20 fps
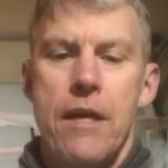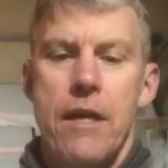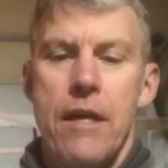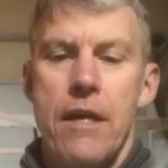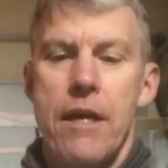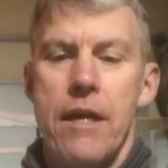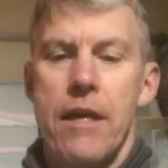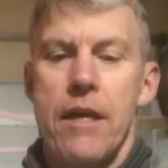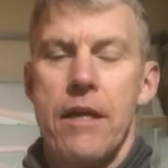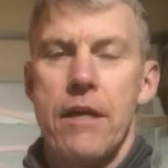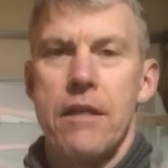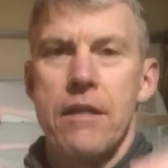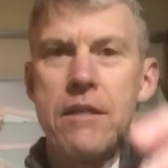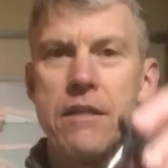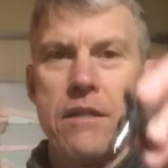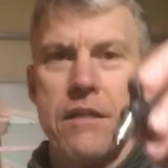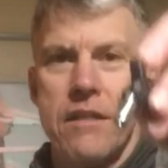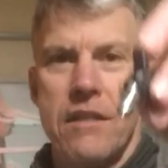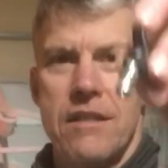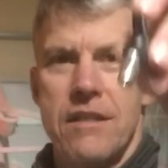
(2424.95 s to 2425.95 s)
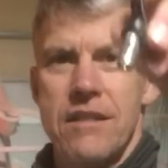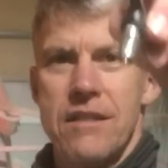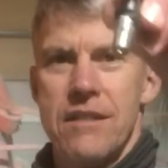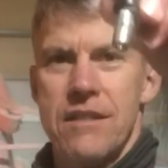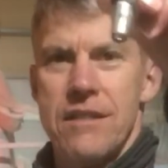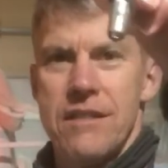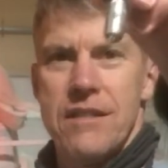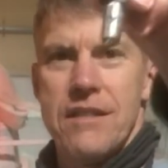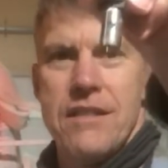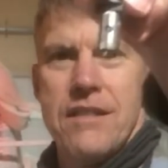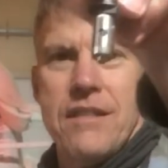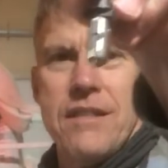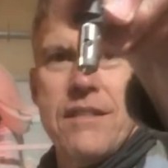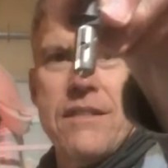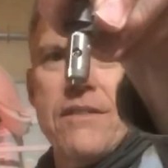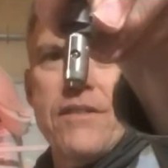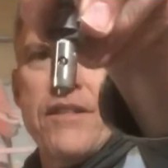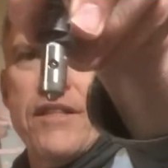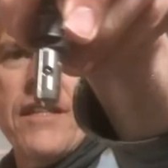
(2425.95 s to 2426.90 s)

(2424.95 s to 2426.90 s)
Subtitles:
and I know you